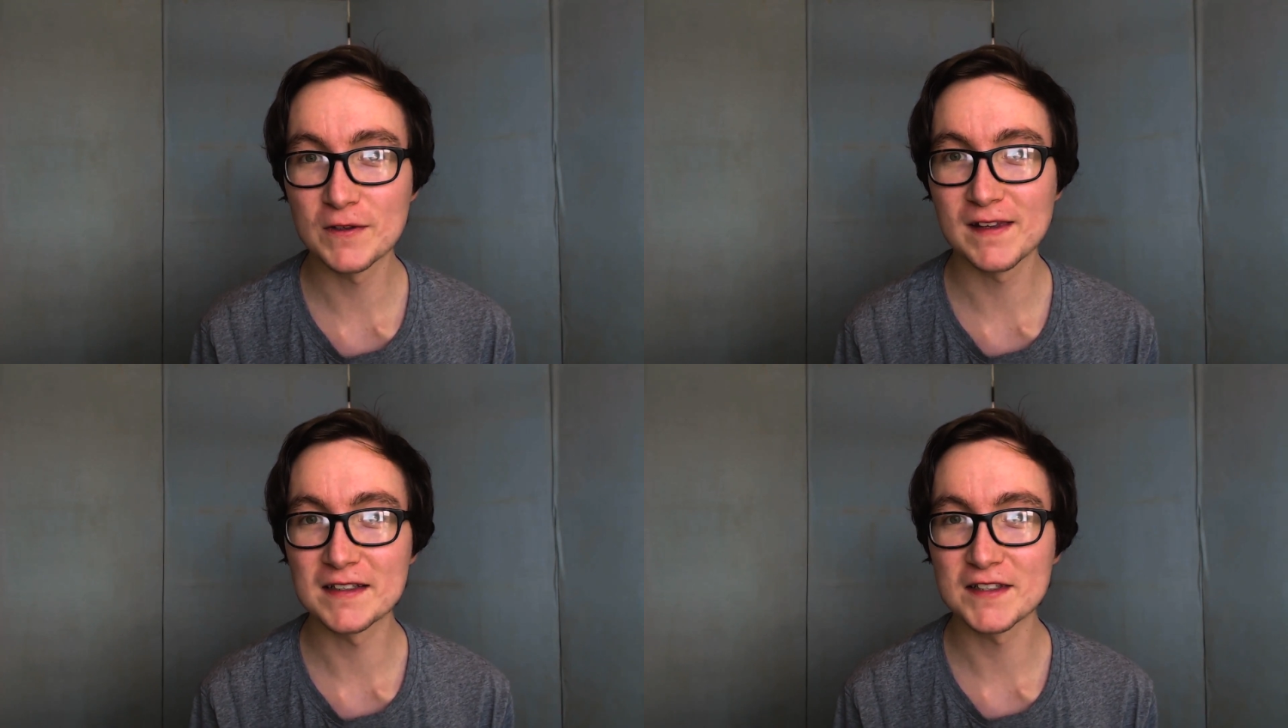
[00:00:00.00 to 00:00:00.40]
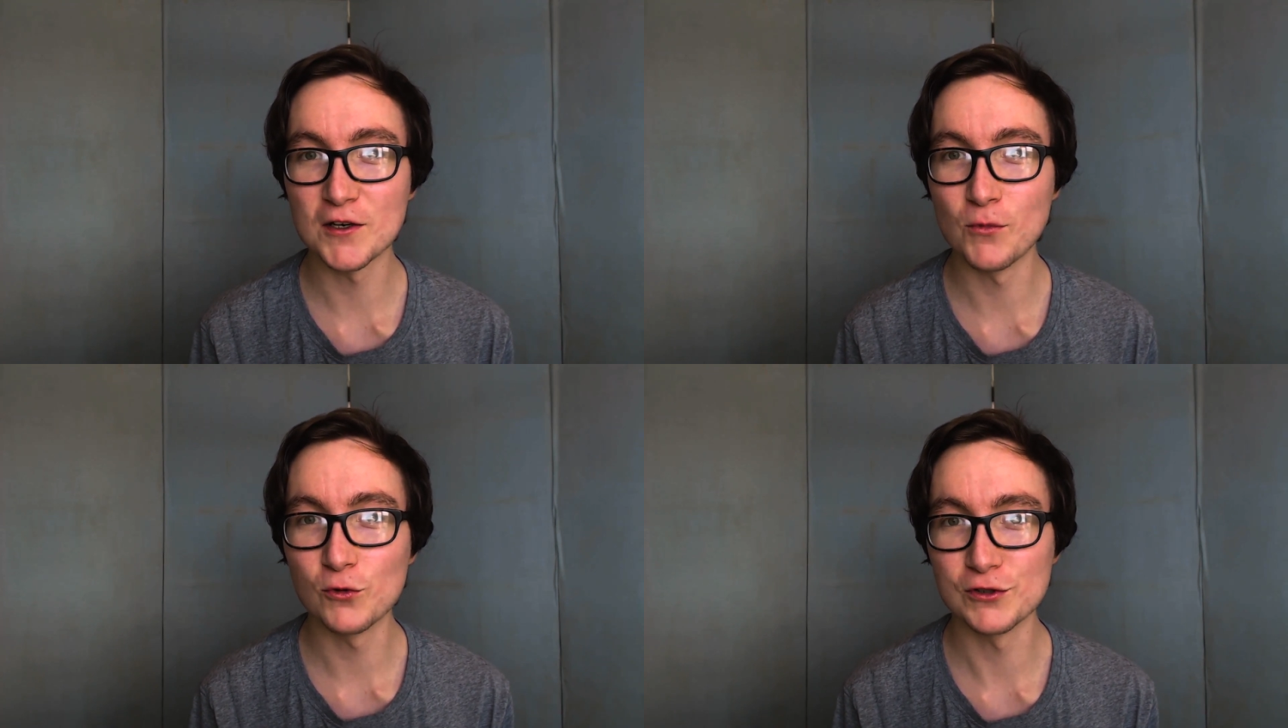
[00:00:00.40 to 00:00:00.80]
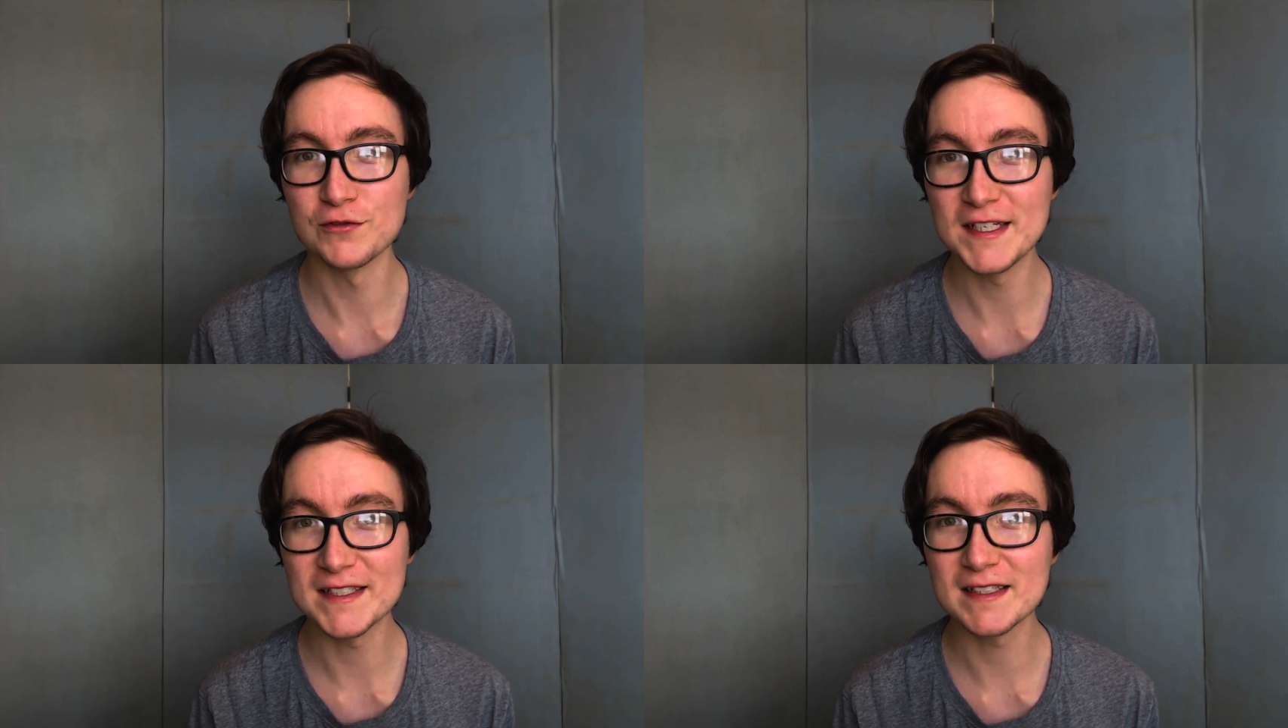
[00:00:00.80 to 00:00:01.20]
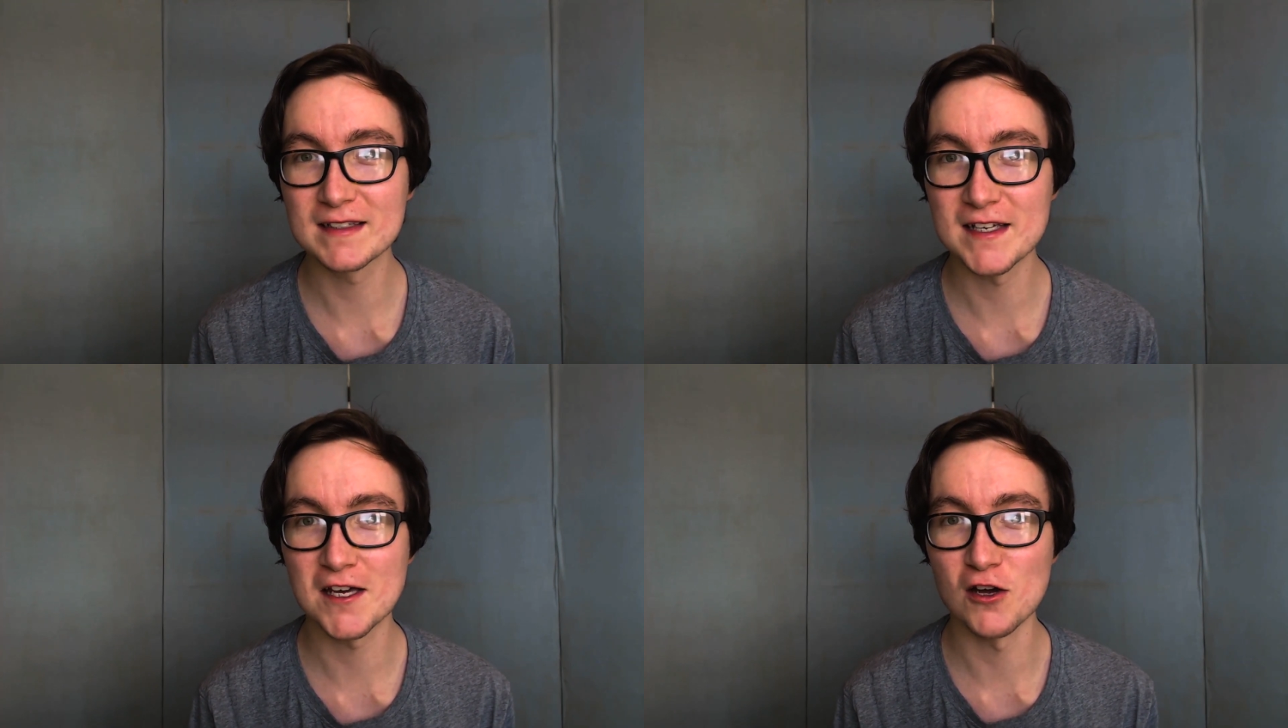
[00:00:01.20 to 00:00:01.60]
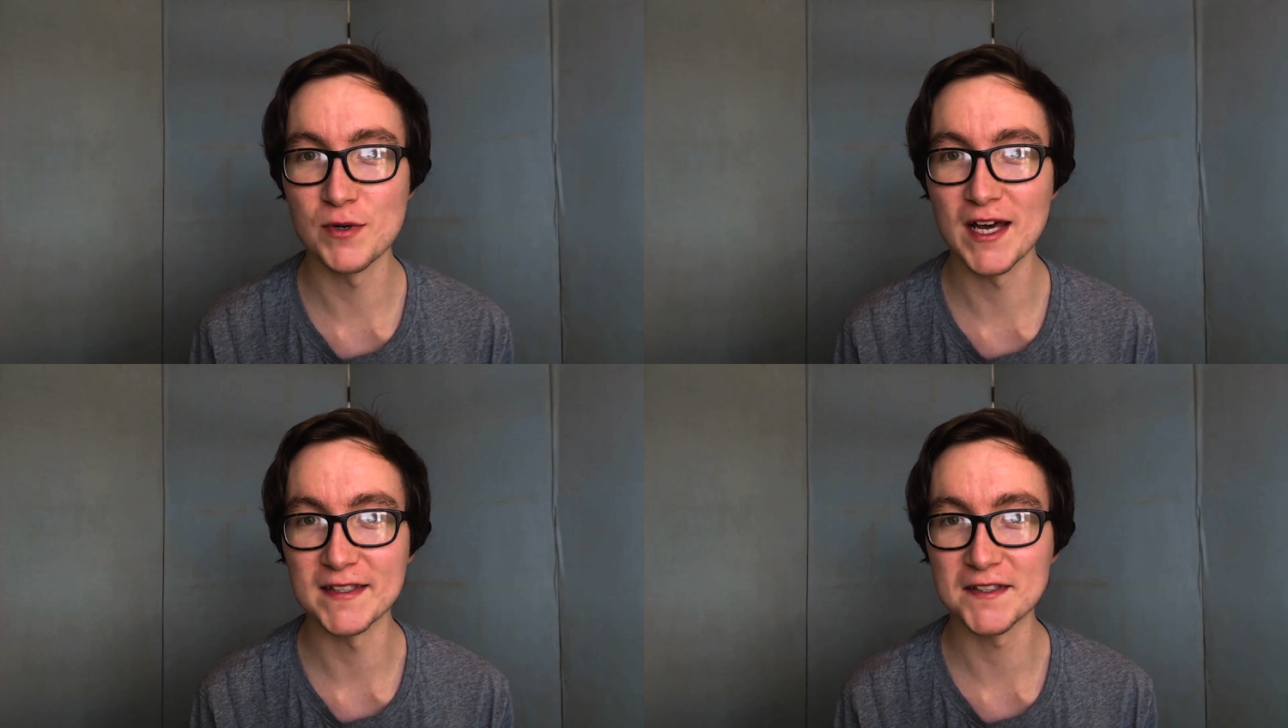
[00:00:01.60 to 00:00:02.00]
the things that are more unique to
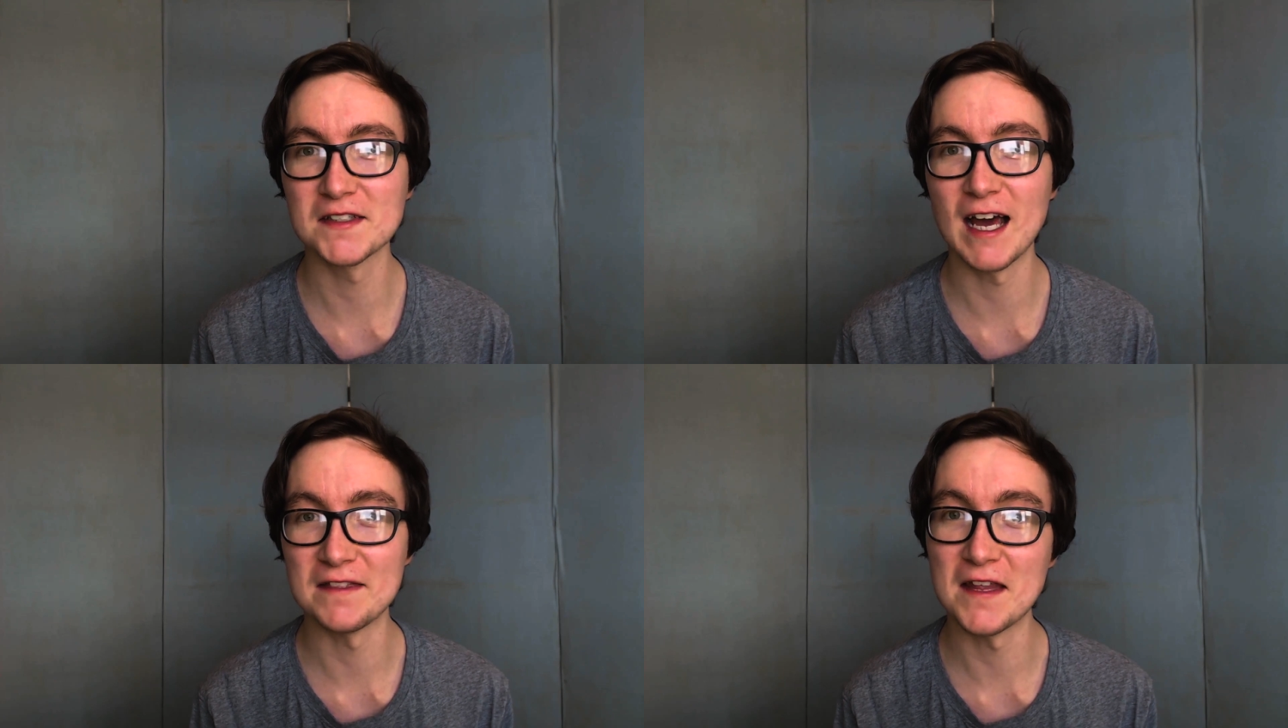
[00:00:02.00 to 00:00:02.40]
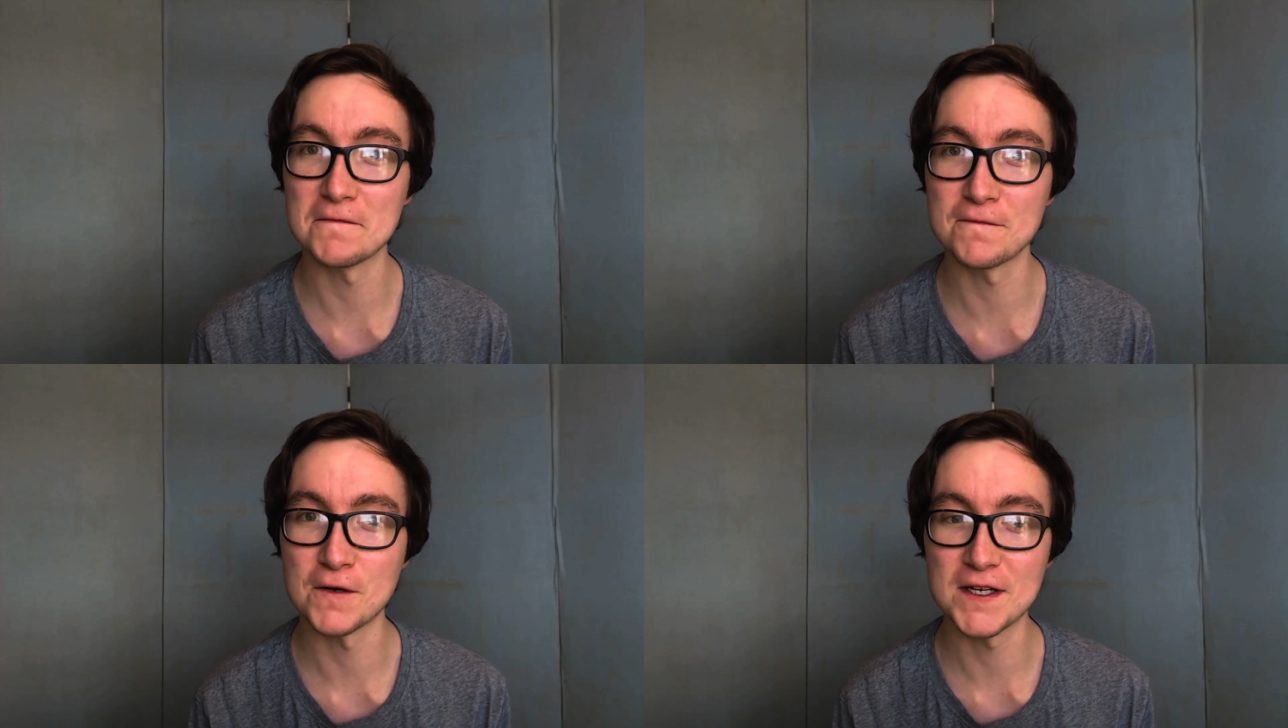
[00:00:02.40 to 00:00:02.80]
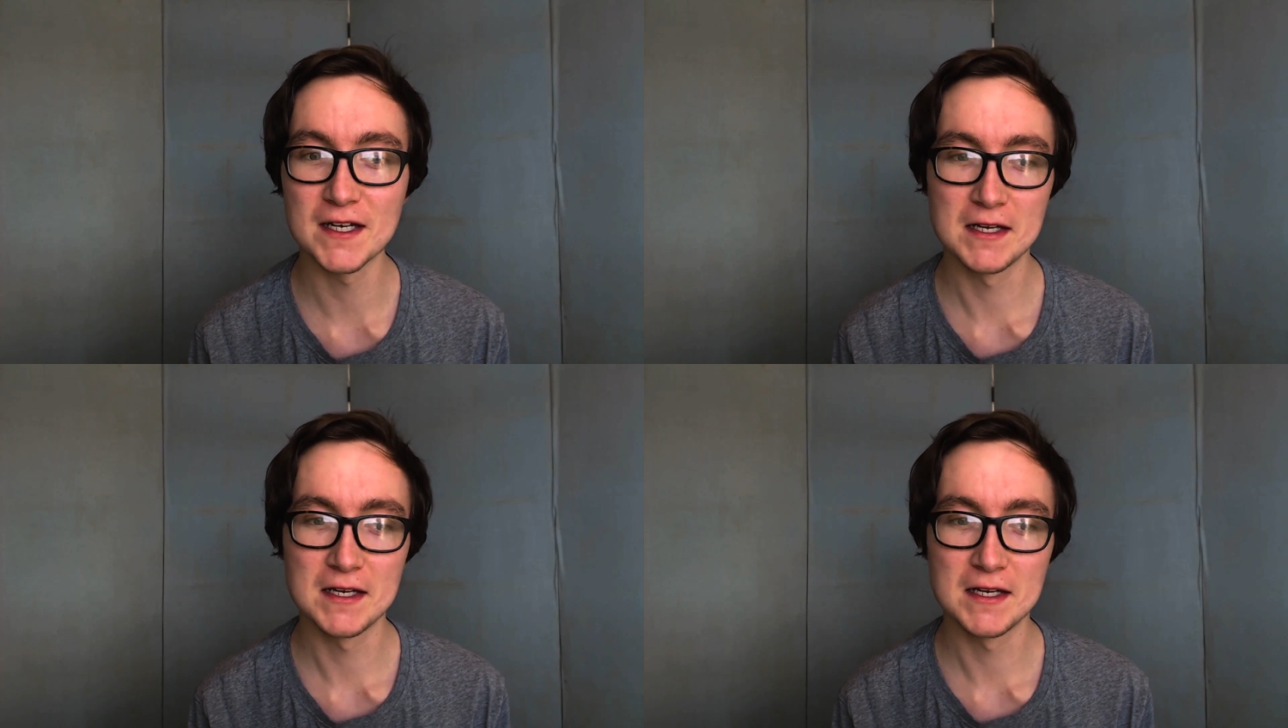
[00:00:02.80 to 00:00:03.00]
Copenhagen, and they're free.